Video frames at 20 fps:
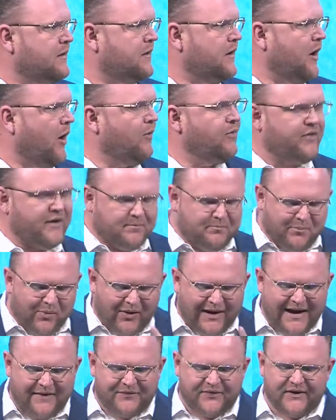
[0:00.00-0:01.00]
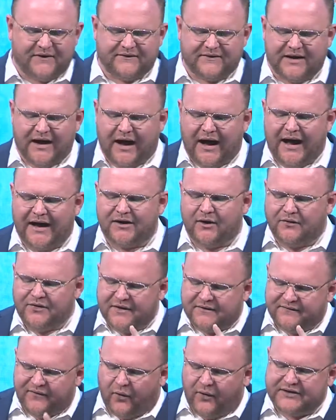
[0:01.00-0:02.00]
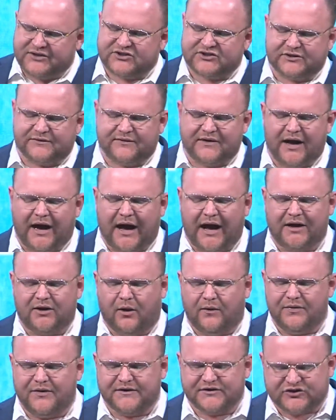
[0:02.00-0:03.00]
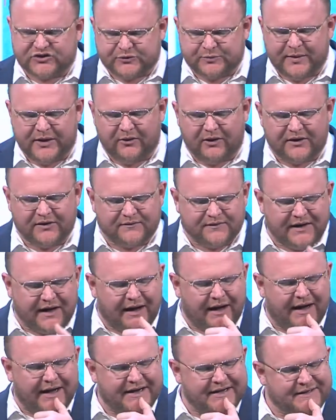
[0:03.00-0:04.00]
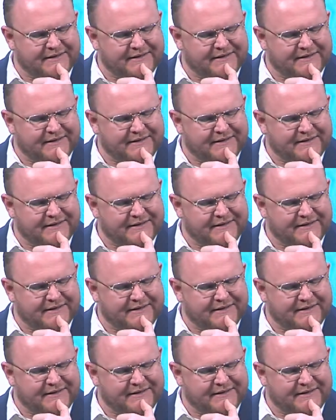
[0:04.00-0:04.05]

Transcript: on the breath of God, on the voice of God, on the Spirit of God.